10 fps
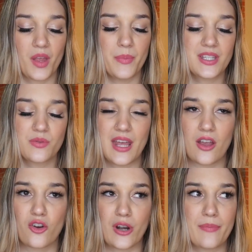mixed with
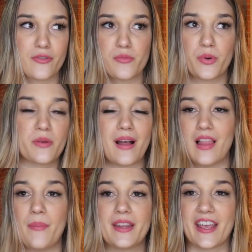that grapefruit, bergamot,
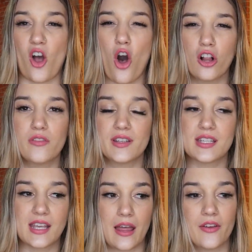lemon, like all of it
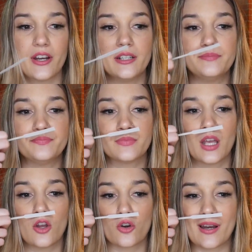together
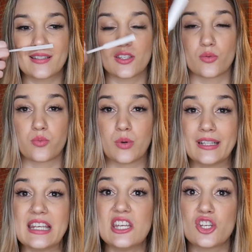creates this
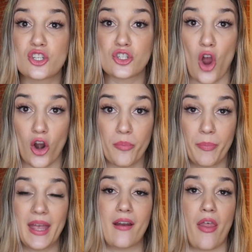really
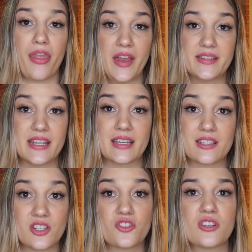sharp and authentic
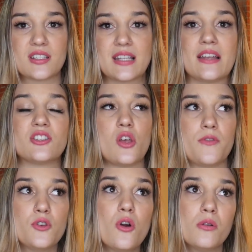citrus scent. So
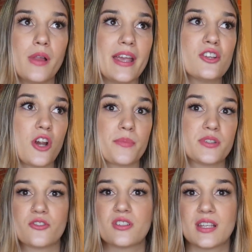if you don't like sharp
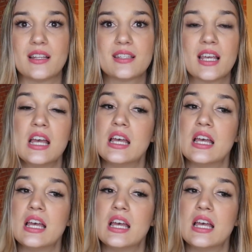citrus scents,